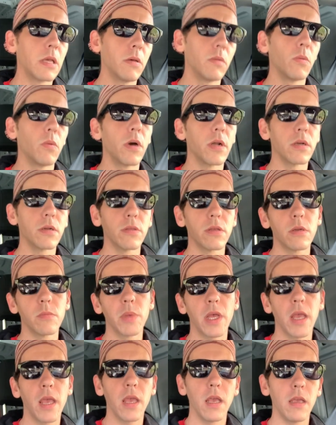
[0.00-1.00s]
What are their
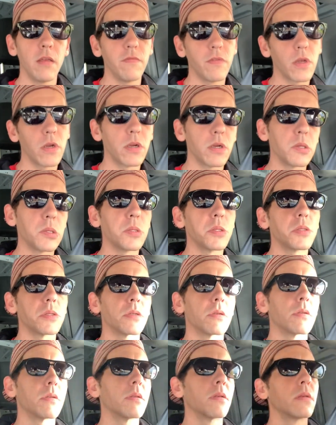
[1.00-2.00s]
behaviors?
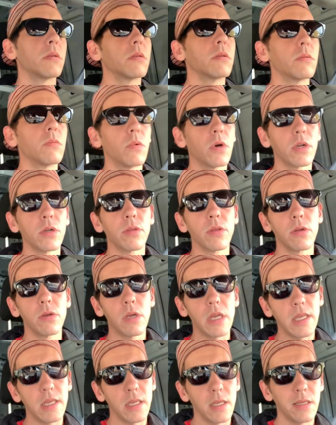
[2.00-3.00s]
What are their
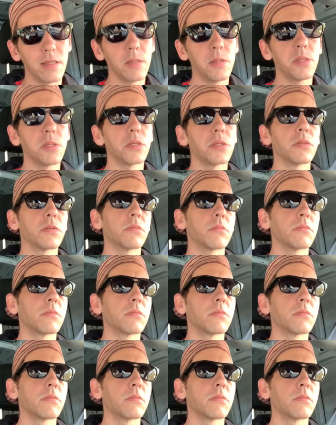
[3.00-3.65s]
needs?